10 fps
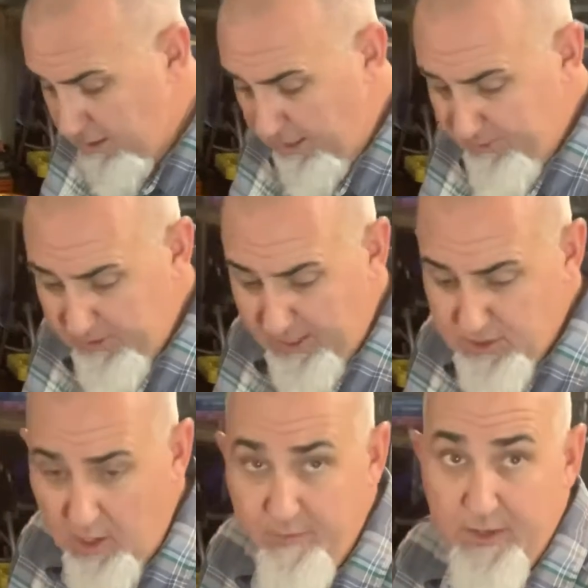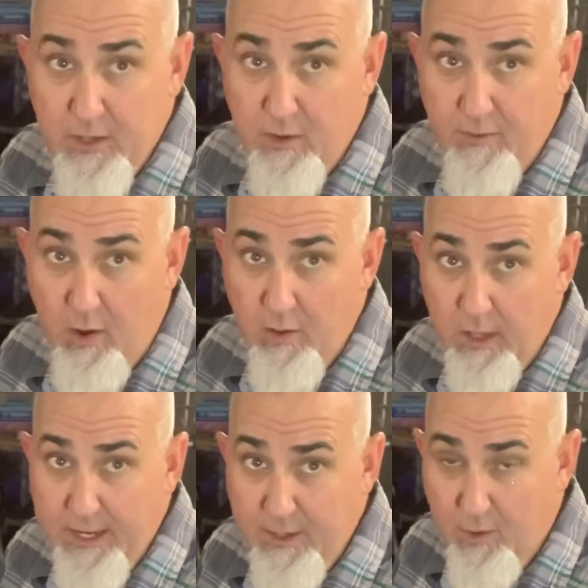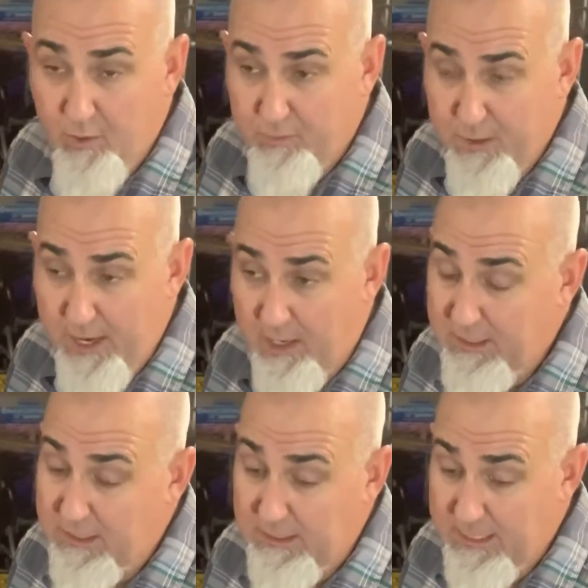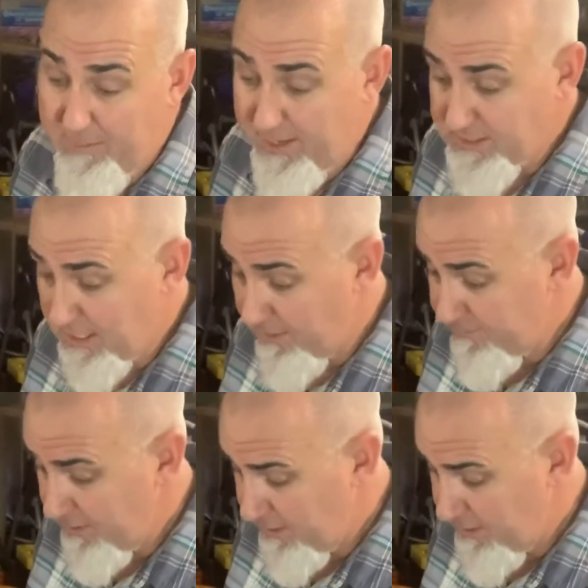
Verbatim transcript: I think you guys saw the video of all the lightning holes, but now I need to clean that mess up.